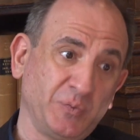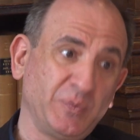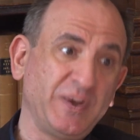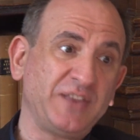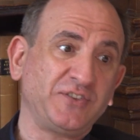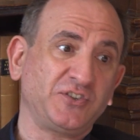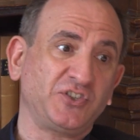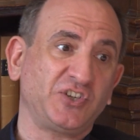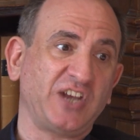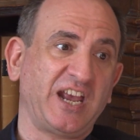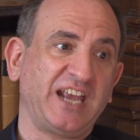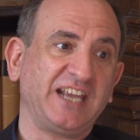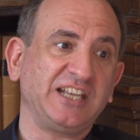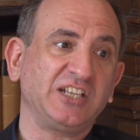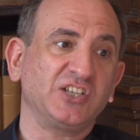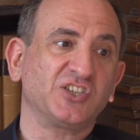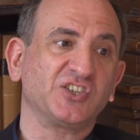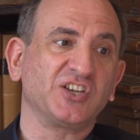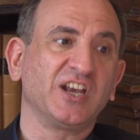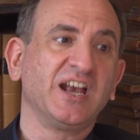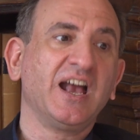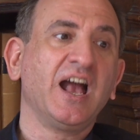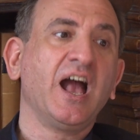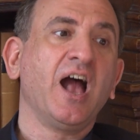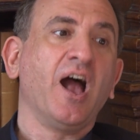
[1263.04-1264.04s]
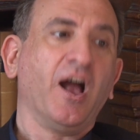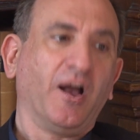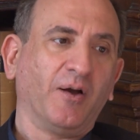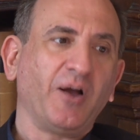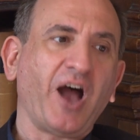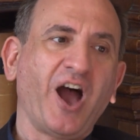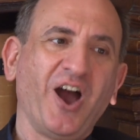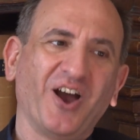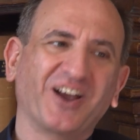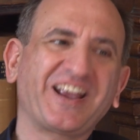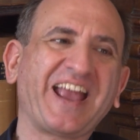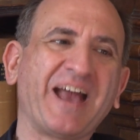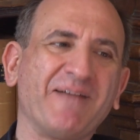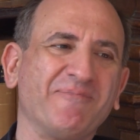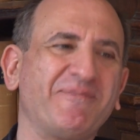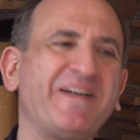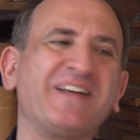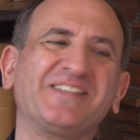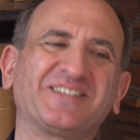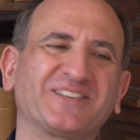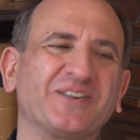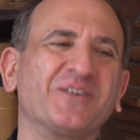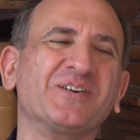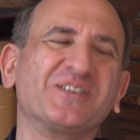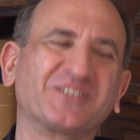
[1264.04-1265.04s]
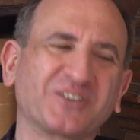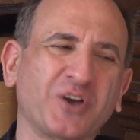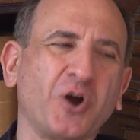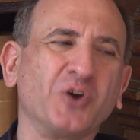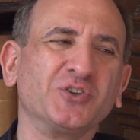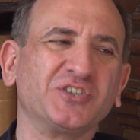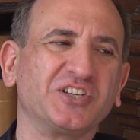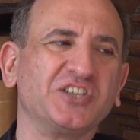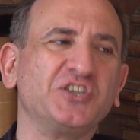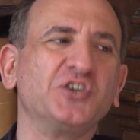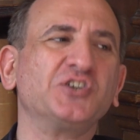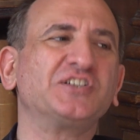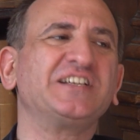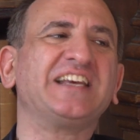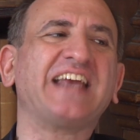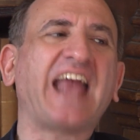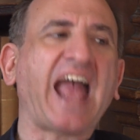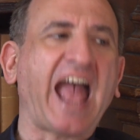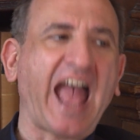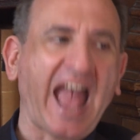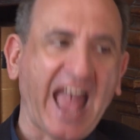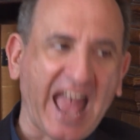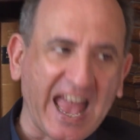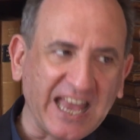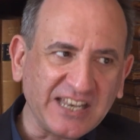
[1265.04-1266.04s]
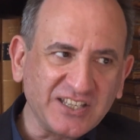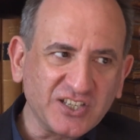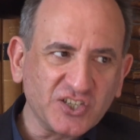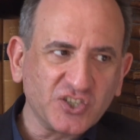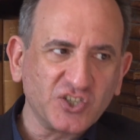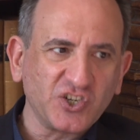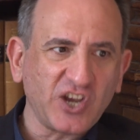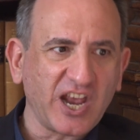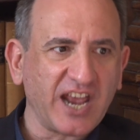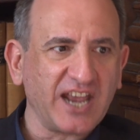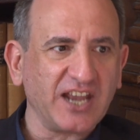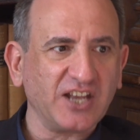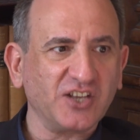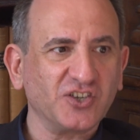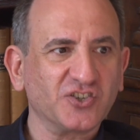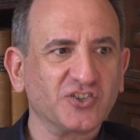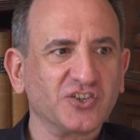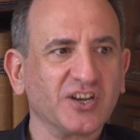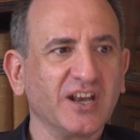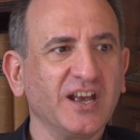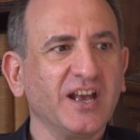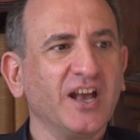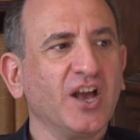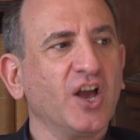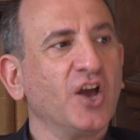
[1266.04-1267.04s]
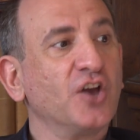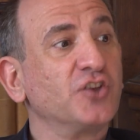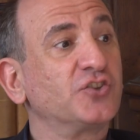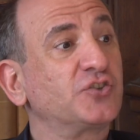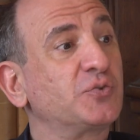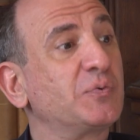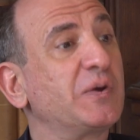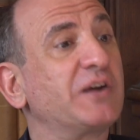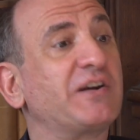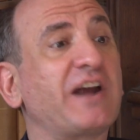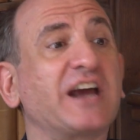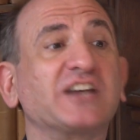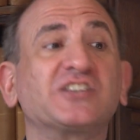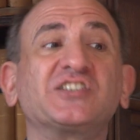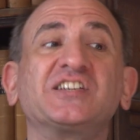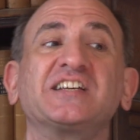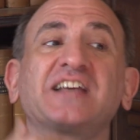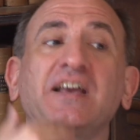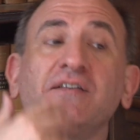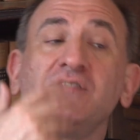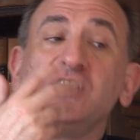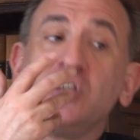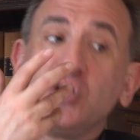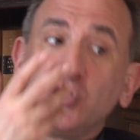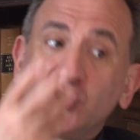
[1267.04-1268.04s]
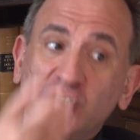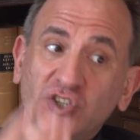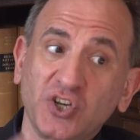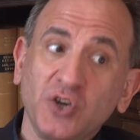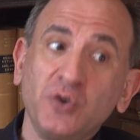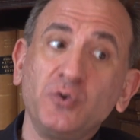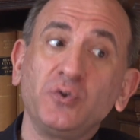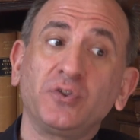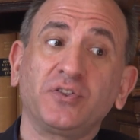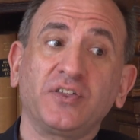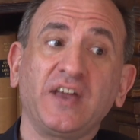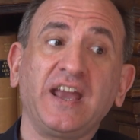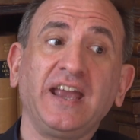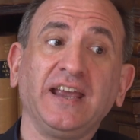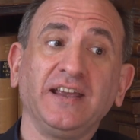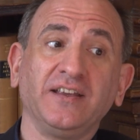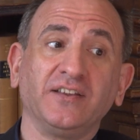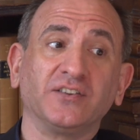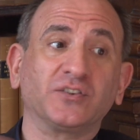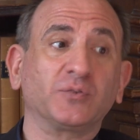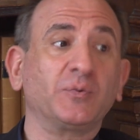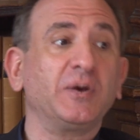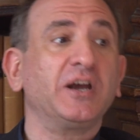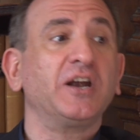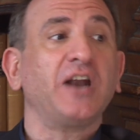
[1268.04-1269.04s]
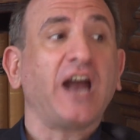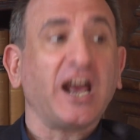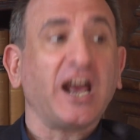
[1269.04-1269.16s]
with change. Our campaign slogan is continuity and change. So we're actually giving you two things. We're